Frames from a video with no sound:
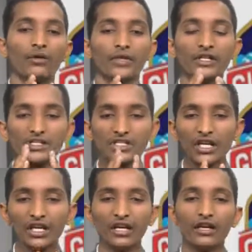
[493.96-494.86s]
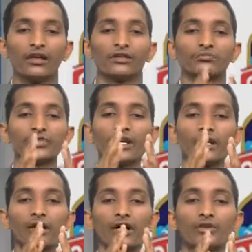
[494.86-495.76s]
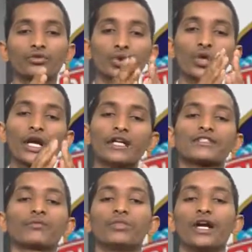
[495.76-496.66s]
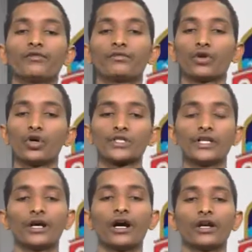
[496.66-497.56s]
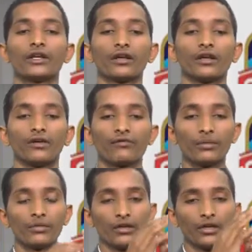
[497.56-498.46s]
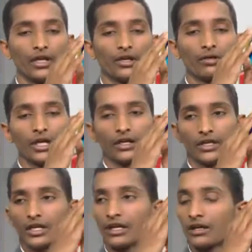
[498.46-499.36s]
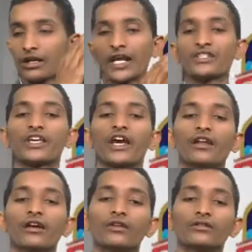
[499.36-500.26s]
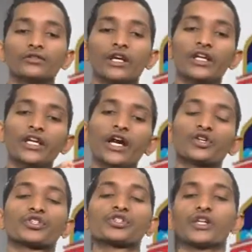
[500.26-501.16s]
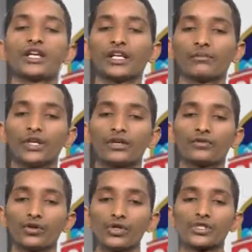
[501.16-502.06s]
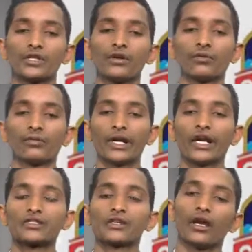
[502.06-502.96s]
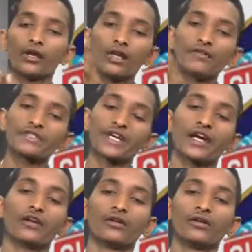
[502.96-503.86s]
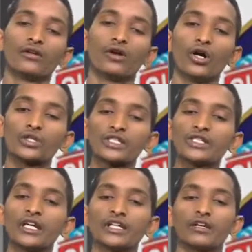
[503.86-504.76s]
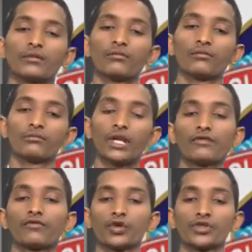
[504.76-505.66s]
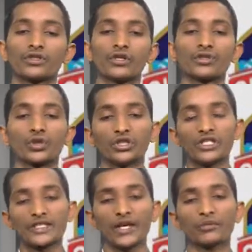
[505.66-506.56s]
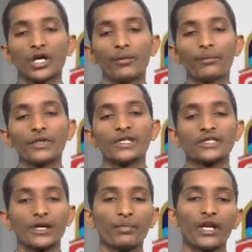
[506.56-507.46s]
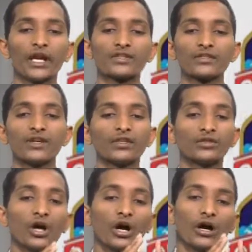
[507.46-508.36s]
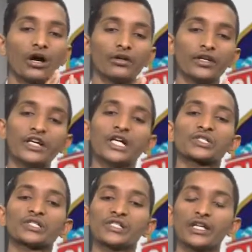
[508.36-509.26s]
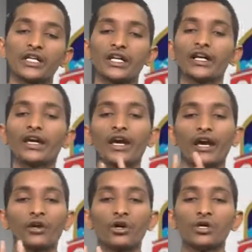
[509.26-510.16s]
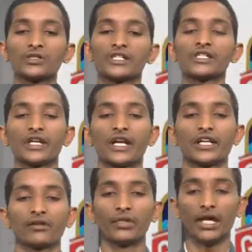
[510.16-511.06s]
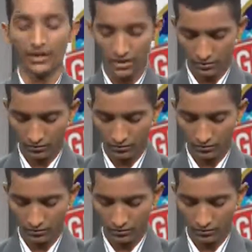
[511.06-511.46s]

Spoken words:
Interestingly, there are 2 kinds of blood flows in heart. From here right side, the deoxygenated blood flows, whereas in left side, oxygenated blood flows. So this septum separates the deoxygenated and oxygenated blood.